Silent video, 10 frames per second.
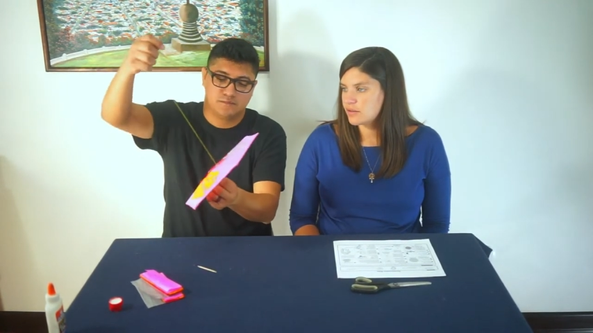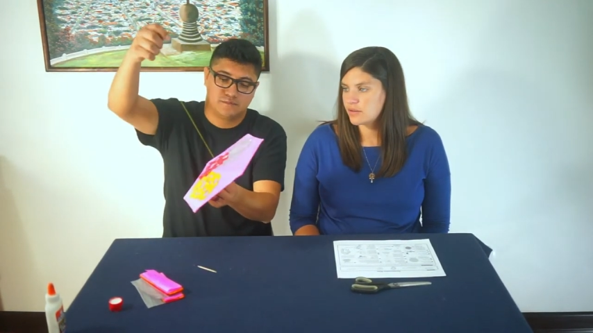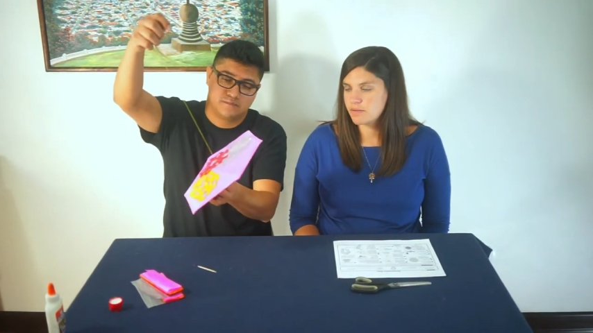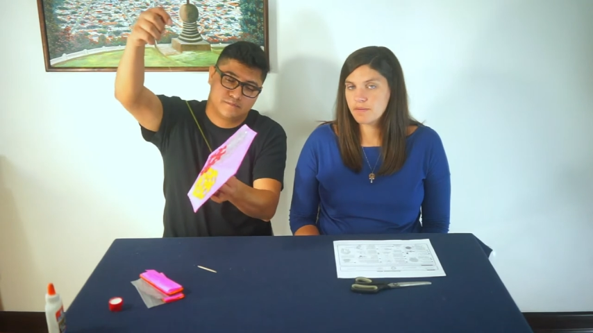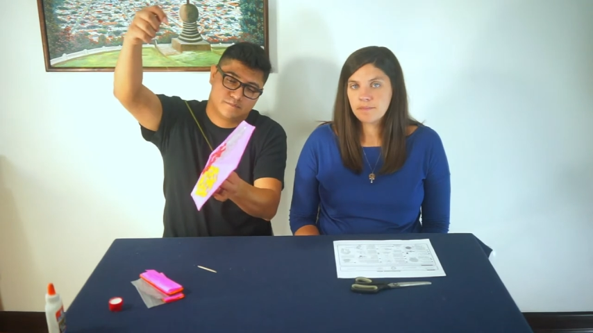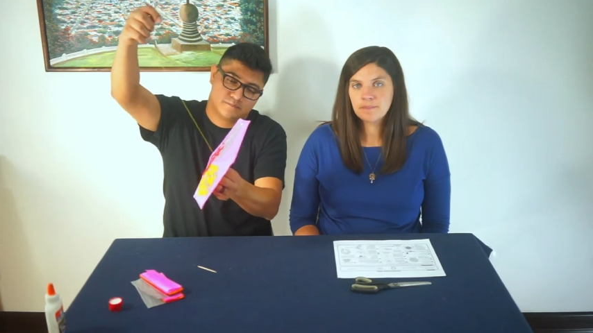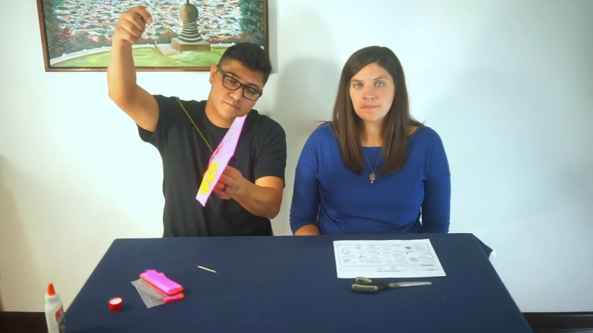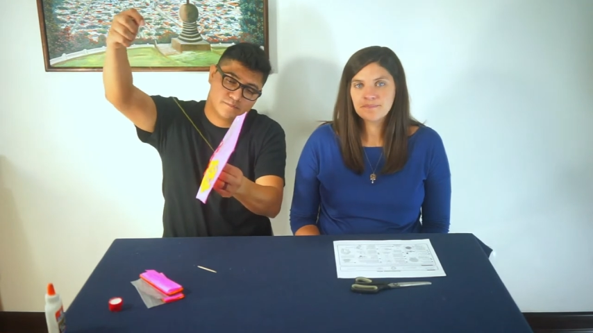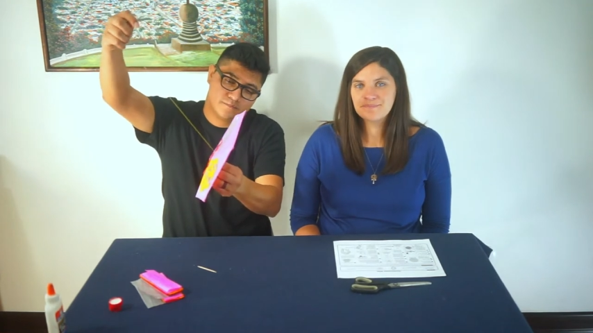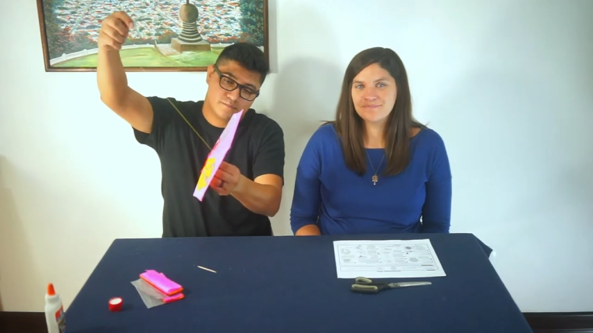
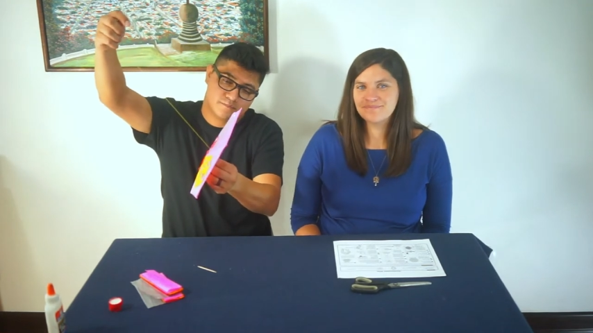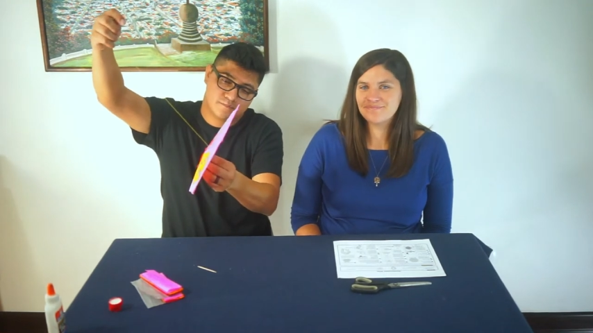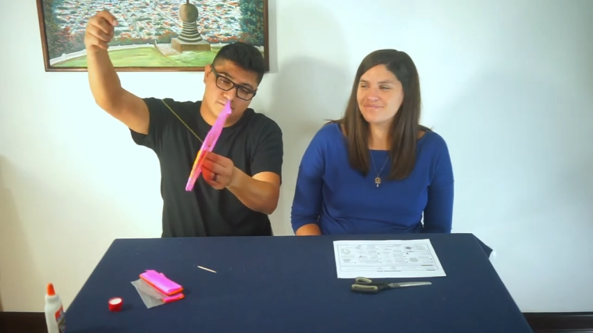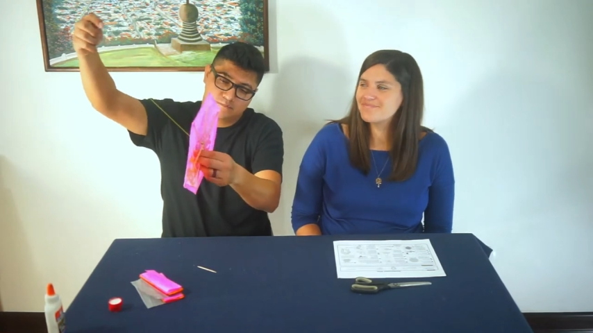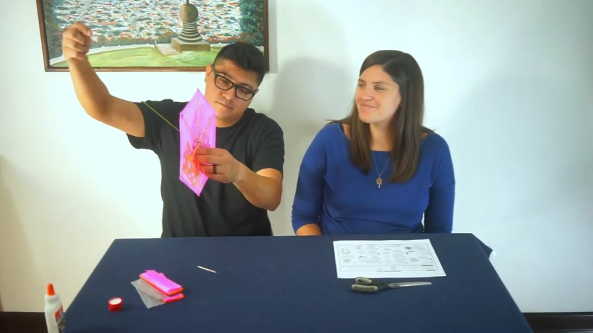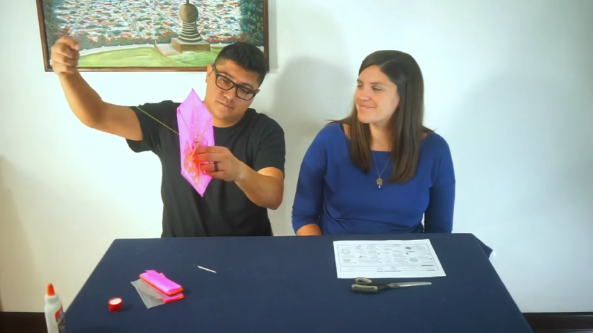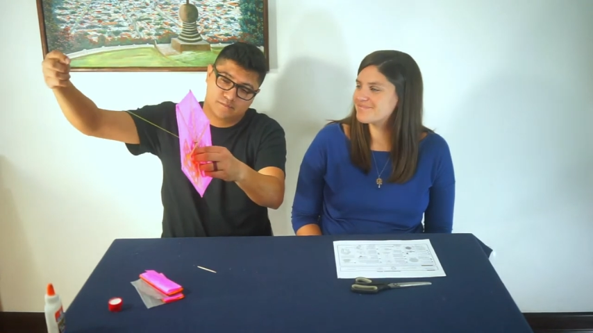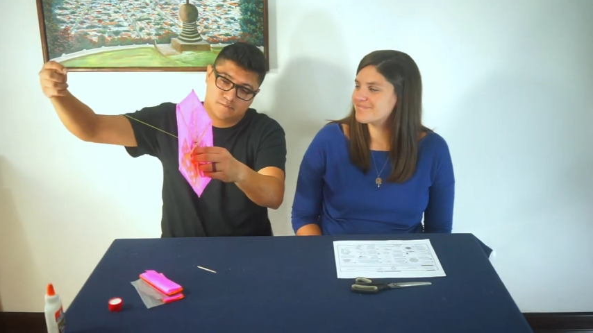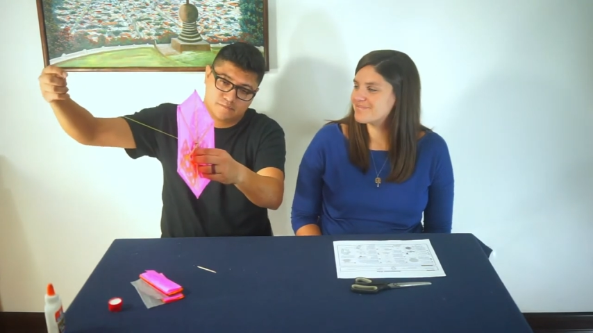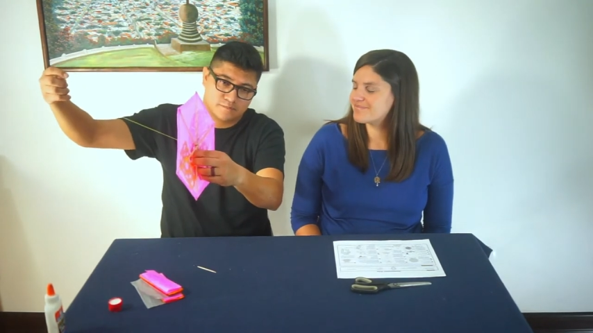
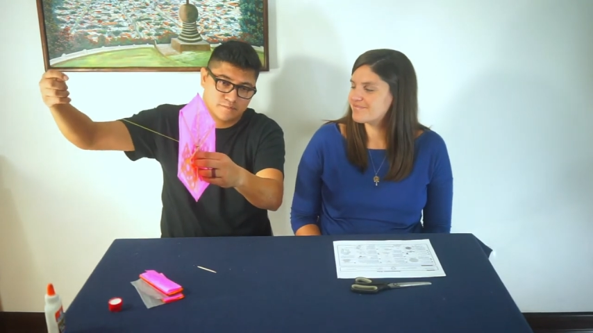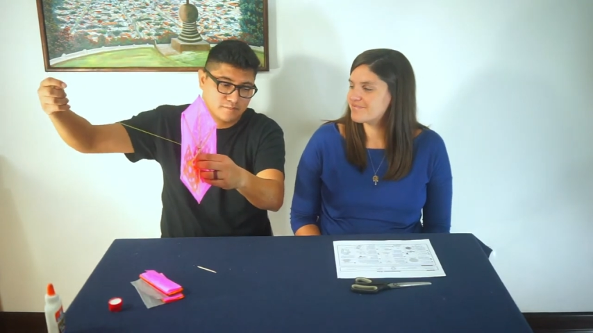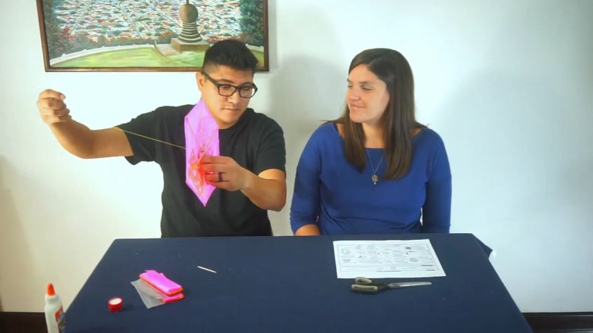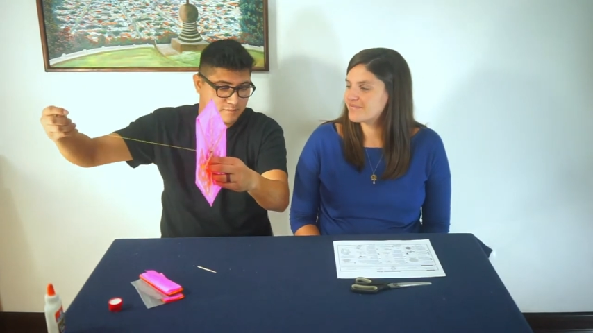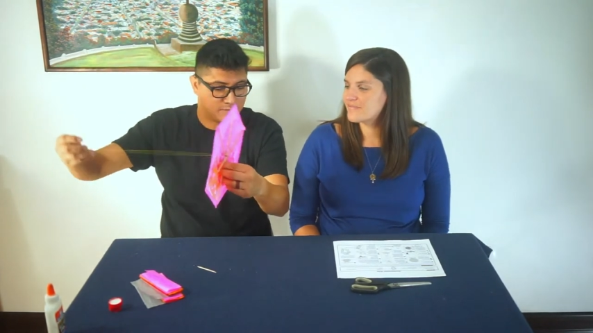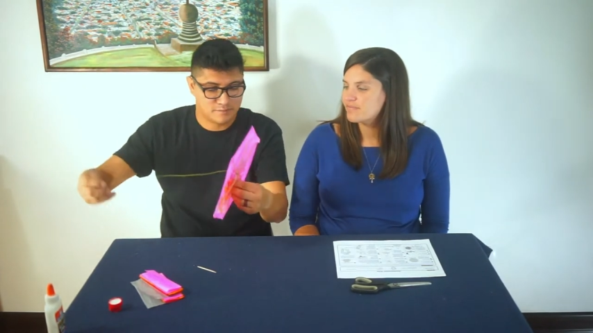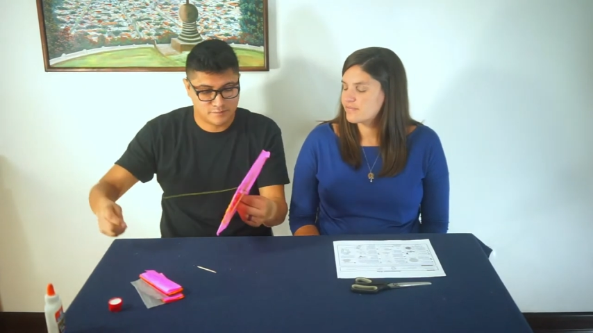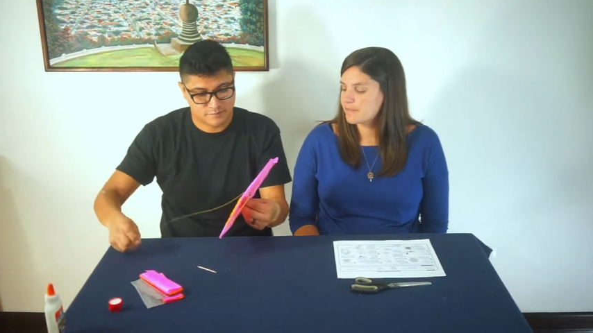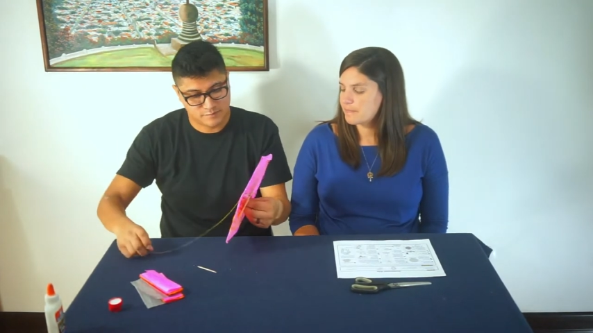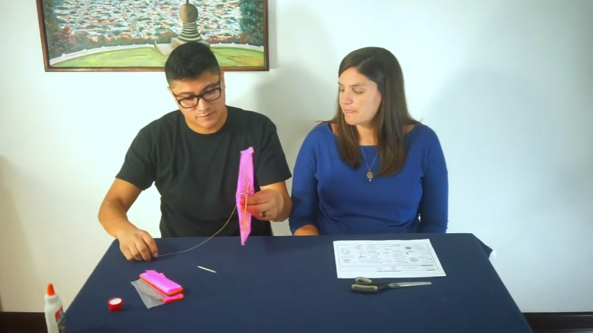
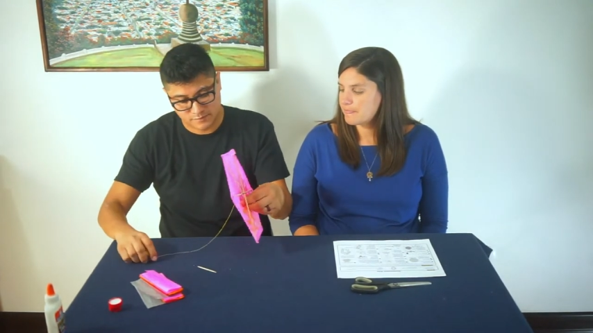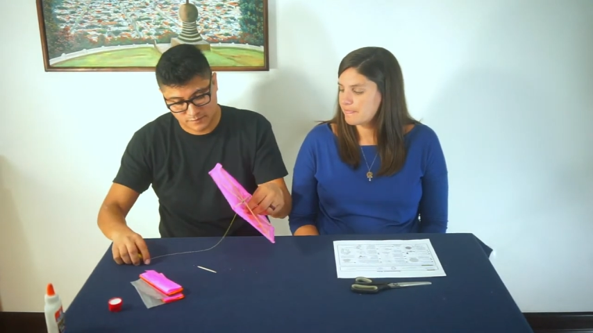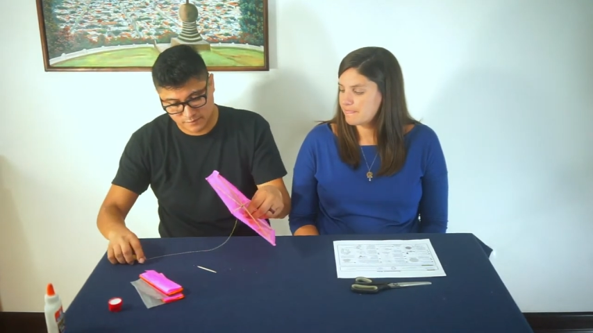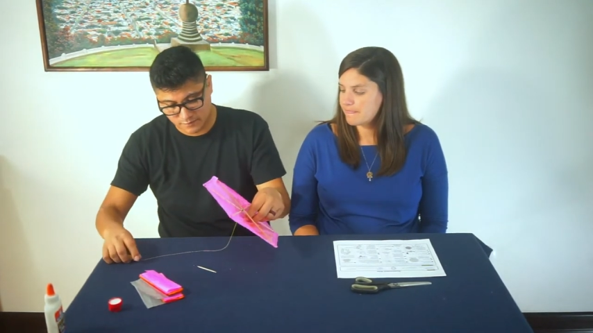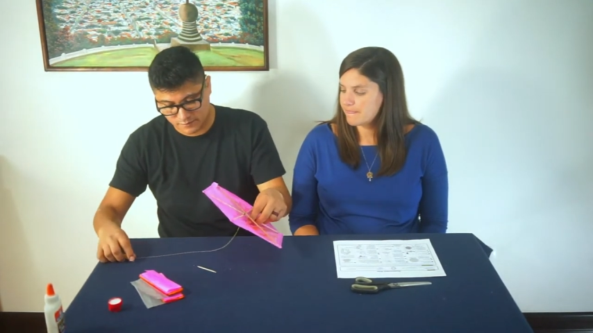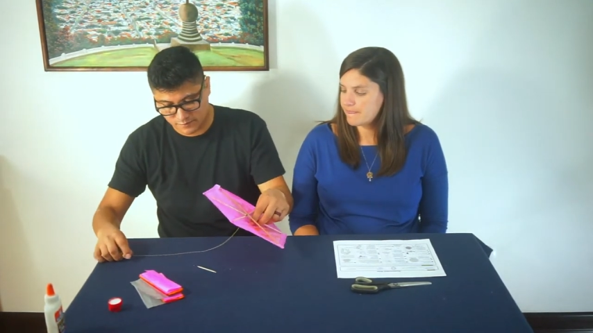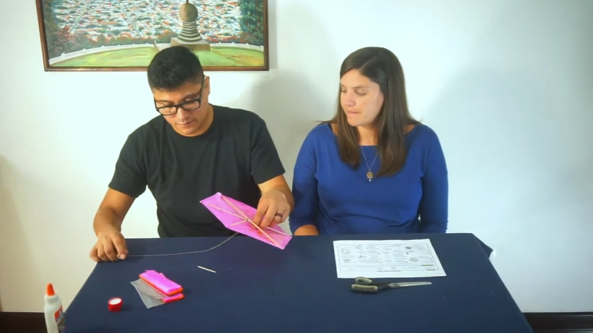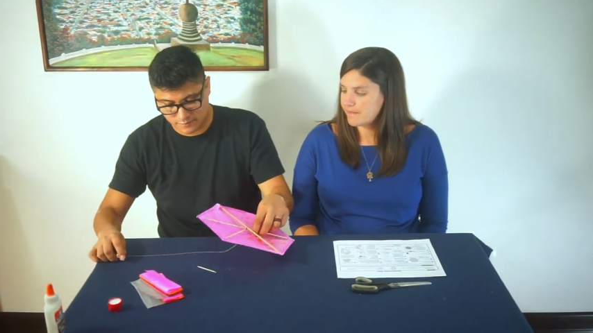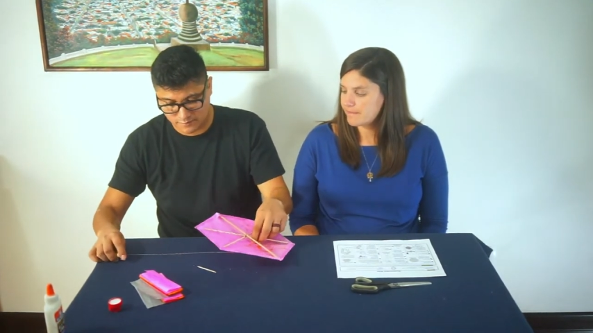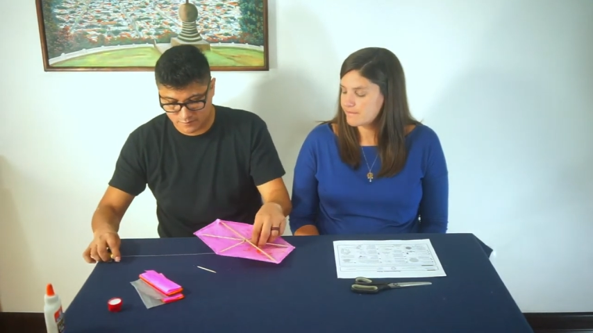
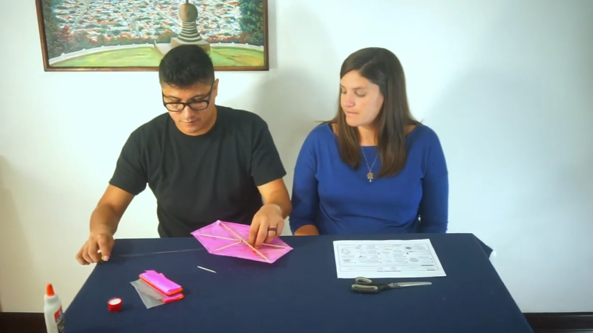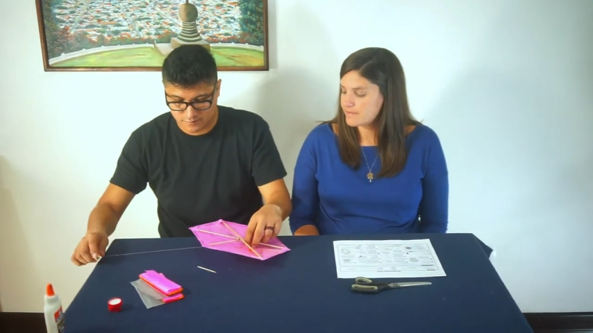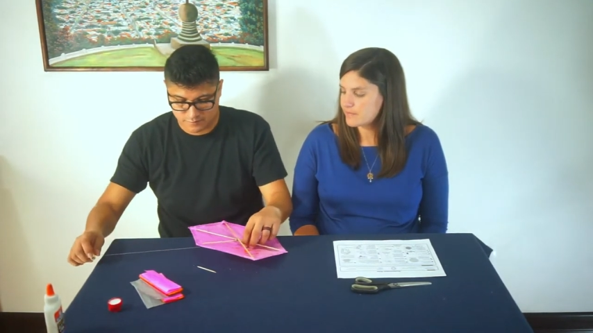No one is speaking in this clip.